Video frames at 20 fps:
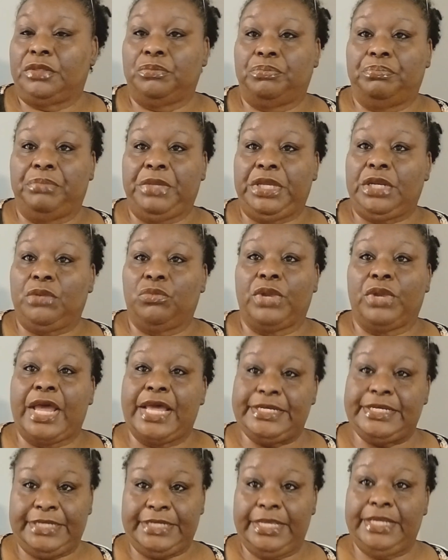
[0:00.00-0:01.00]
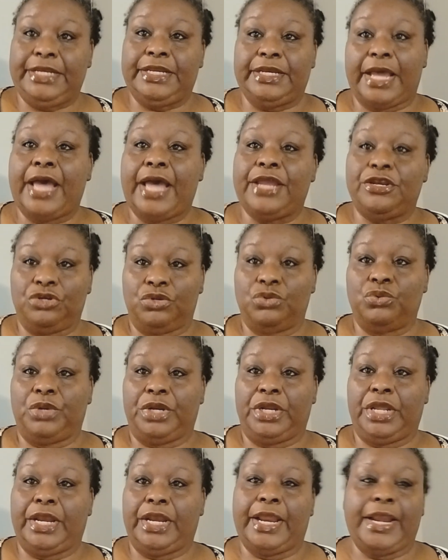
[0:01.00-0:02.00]
meaning when I did it, I knew
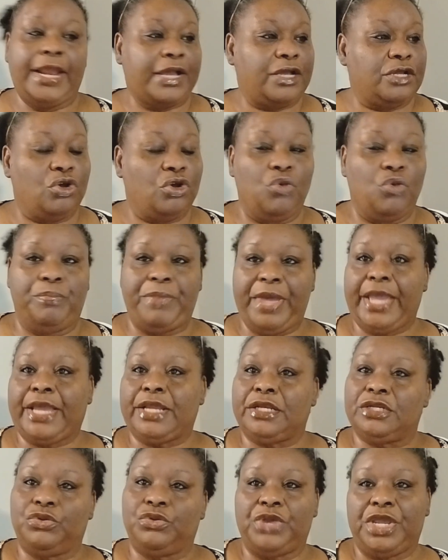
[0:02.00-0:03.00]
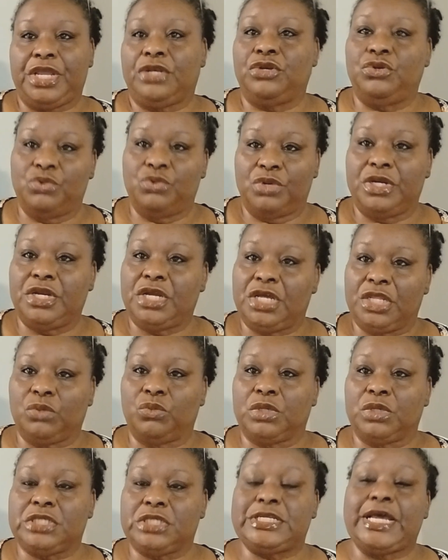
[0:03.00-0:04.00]
it, and then I could go back and create and do
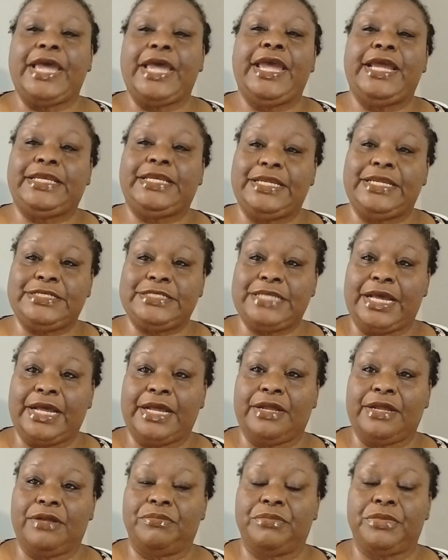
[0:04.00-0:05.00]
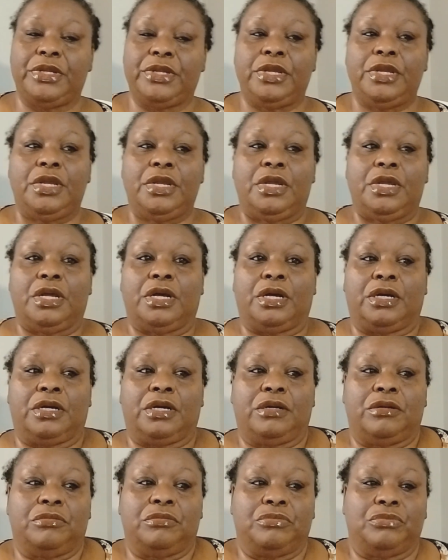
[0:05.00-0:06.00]
another one because I had that time.
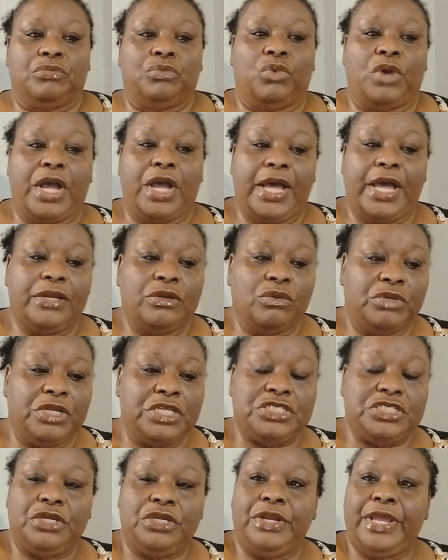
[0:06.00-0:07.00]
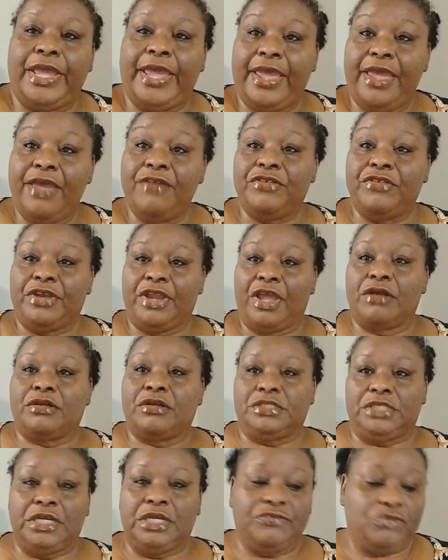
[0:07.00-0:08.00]
Well, I don't necessarily have it now
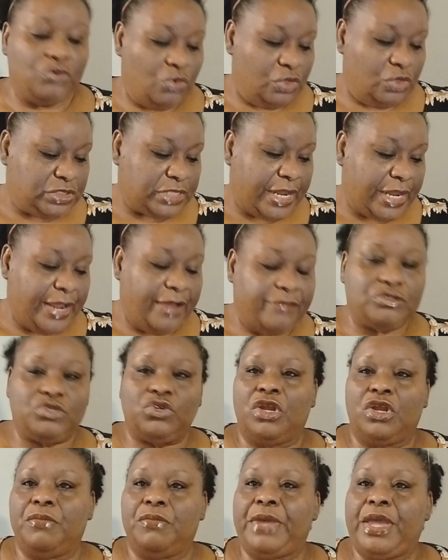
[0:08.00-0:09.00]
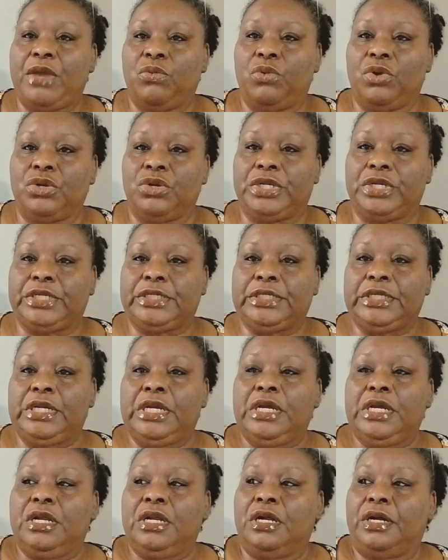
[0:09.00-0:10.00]
because, yeah, of course, I have started back working.
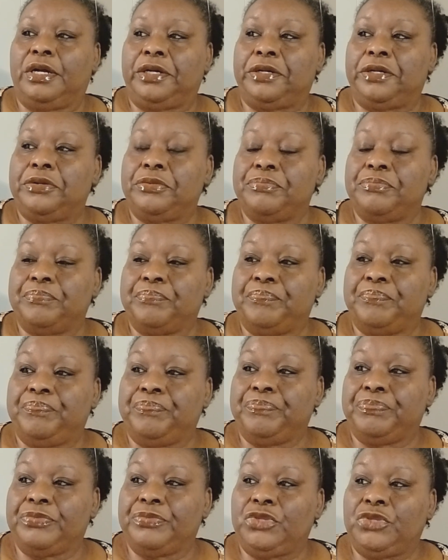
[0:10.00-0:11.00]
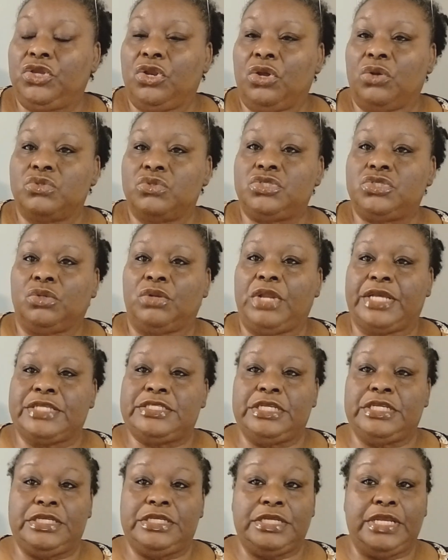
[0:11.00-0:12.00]
So like I
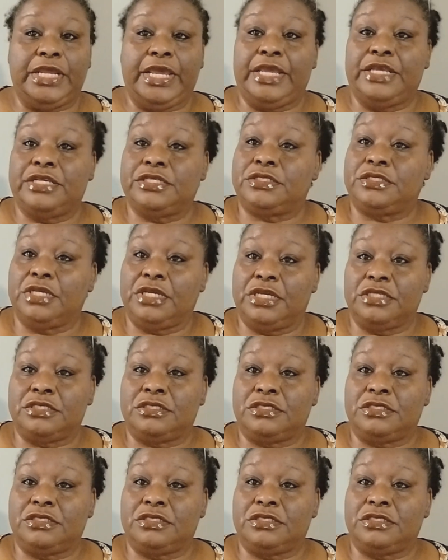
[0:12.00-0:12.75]
said, today is